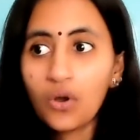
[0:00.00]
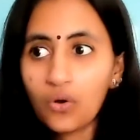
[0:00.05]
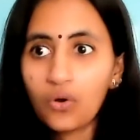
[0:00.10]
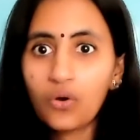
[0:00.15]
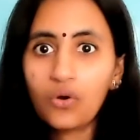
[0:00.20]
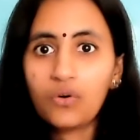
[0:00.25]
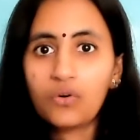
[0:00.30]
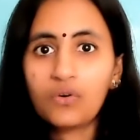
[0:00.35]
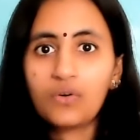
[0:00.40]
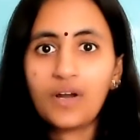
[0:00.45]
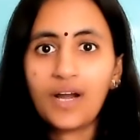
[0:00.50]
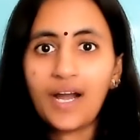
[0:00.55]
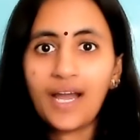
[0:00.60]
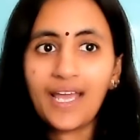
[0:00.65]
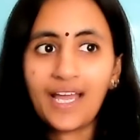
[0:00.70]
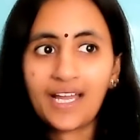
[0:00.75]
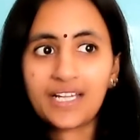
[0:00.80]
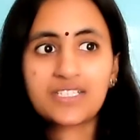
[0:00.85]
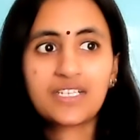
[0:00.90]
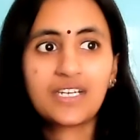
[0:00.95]
Oh, I
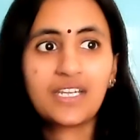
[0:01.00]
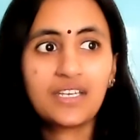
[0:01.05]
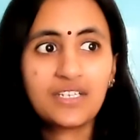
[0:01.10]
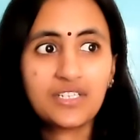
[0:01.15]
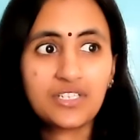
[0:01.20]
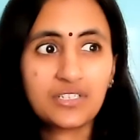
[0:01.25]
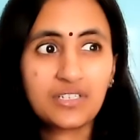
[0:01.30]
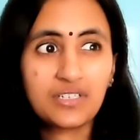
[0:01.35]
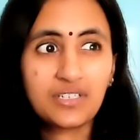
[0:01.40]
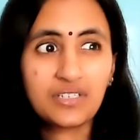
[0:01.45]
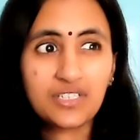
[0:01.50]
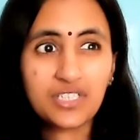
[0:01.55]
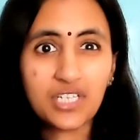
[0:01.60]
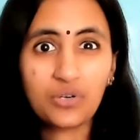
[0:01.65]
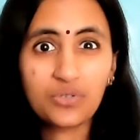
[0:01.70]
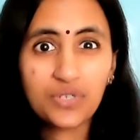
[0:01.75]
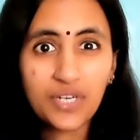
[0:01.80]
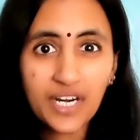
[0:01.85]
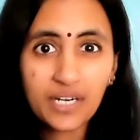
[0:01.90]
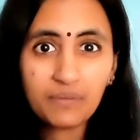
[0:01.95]
actually
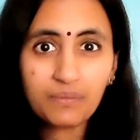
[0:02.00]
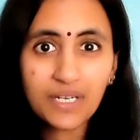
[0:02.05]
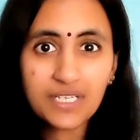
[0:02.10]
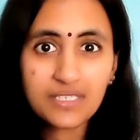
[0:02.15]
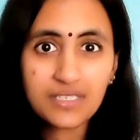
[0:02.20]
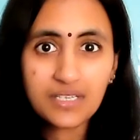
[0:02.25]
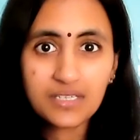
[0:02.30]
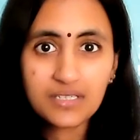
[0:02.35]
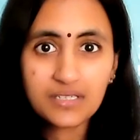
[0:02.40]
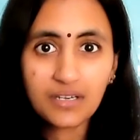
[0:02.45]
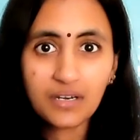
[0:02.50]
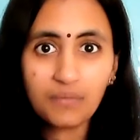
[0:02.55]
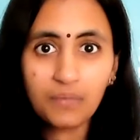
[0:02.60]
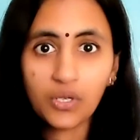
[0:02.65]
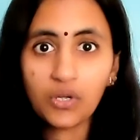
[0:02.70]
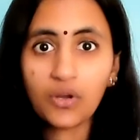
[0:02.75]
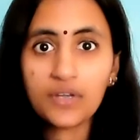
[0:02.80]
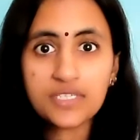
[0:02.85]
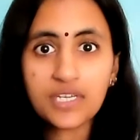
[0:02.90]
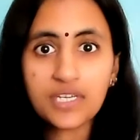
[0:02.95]
shouted at my sister
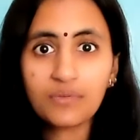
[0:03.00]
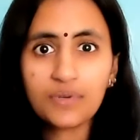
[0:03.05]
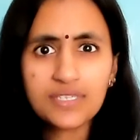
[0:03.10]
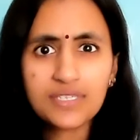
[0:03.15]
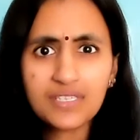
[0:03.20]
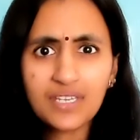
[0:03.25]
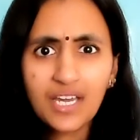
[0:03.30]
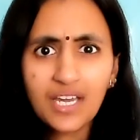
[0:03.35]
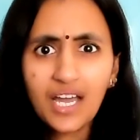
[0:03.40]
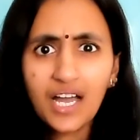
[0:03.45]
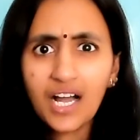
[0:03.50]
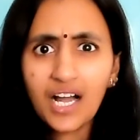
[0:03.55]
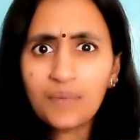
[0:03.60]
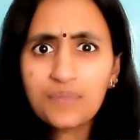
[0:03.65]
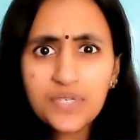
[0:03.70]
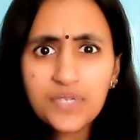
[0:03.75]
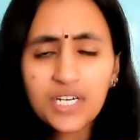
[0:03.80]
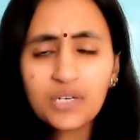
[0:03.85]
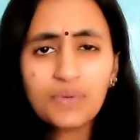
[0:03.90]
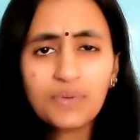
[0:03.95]
because I was
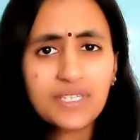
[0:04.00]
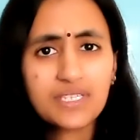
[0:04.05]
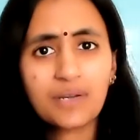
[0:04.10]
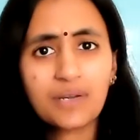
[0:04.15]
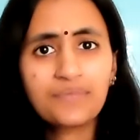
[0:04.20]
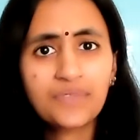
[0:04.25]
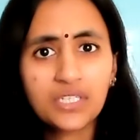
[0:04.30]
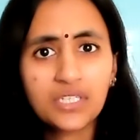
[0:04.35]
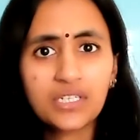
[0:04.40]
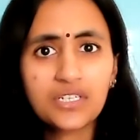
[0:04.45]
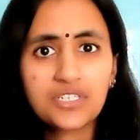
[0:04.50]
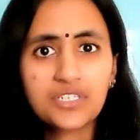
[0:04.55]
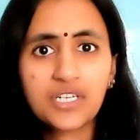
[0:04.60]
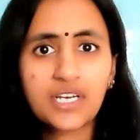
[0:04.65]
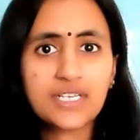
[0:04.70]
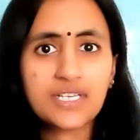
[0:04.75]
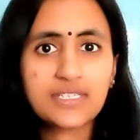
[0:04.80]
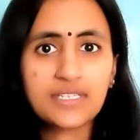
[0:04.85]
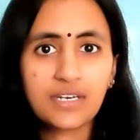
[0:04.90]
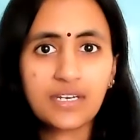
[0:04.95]
upset with something that she
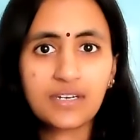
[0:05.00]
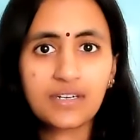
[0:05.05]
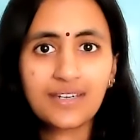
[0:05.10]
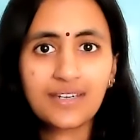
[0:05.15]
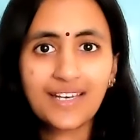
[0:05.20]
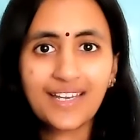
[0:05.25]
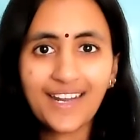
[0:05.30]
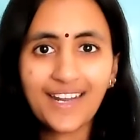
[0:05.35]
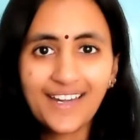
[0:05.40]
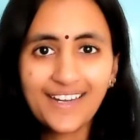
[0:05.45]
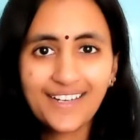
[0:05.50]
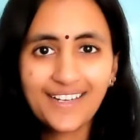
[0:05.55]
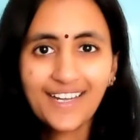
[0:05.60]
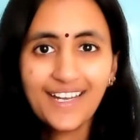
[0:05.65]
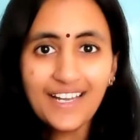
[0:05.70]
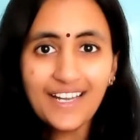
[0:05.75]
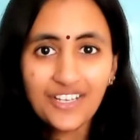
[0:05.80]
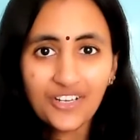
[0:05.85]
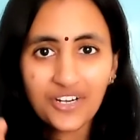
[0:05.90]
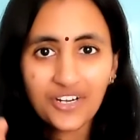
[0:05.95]
has done, right?
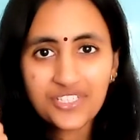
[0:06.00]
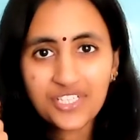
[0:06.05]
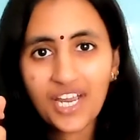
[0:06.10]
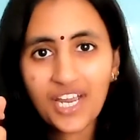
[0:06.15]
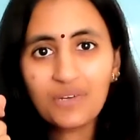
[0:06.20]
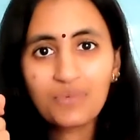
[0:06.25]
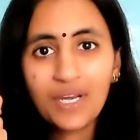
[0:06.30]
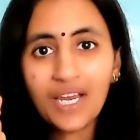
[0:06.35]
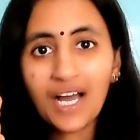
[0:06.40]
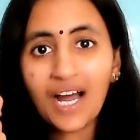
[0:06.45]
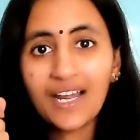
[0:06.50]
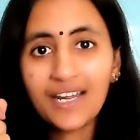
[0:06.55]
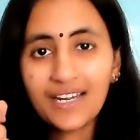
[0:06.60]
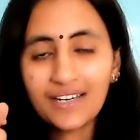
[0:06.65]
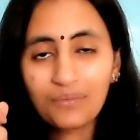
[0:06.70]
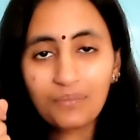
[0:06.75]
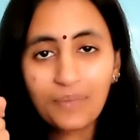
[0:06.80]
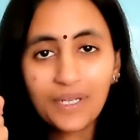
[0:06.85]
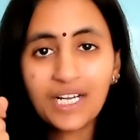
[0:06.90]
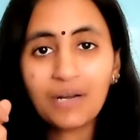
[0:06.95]
Your child will
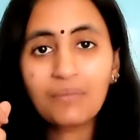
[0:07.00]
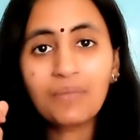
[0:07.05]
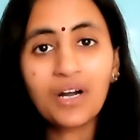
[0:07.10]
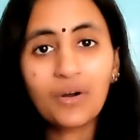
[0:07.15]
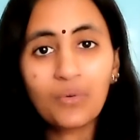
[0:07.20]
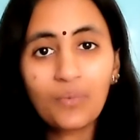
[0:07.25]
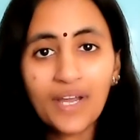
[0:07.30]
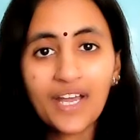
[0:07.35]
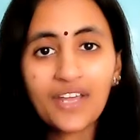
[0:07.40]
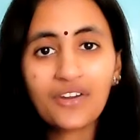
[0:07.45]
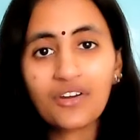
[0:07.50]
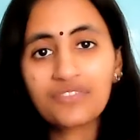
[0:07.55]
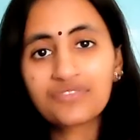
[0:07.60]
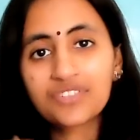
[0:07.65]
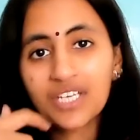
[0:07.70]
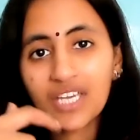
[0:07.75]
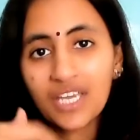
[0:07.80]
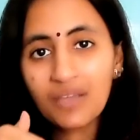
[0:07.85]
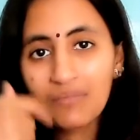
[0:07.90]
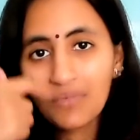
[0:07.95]
become aware of
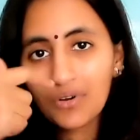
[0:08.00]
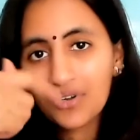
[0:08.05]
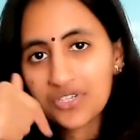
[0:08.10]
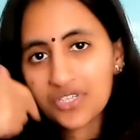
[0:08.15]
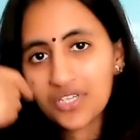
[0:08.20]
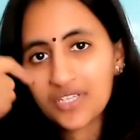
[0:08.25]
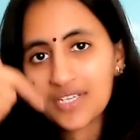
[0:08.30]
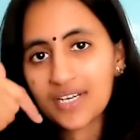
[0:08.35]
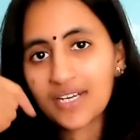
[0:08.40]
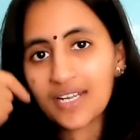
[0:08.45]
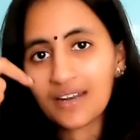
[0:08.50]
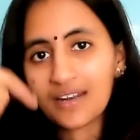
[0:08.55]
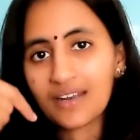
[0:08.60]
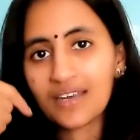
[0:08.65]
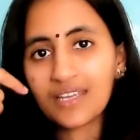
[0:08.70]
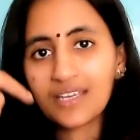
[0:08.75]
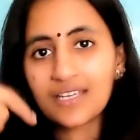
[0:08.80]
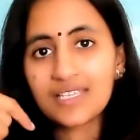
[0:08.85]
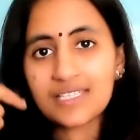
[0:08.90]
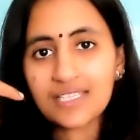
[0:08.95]
the emotions that are
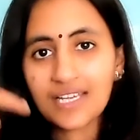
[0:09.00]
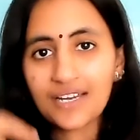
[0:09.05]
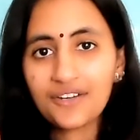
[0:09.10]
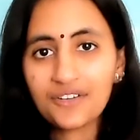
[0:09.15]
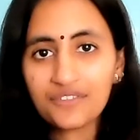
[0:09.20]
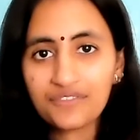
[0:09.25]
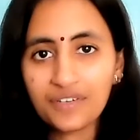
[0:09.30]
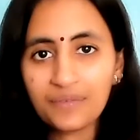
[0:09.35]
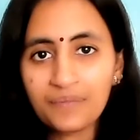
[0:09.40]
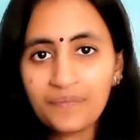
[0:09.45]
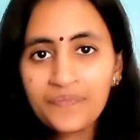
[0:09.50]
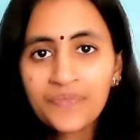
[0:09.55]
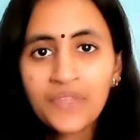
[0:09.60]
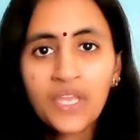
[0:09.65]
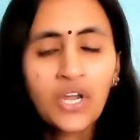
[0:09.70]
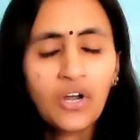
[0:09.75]
running inside of him.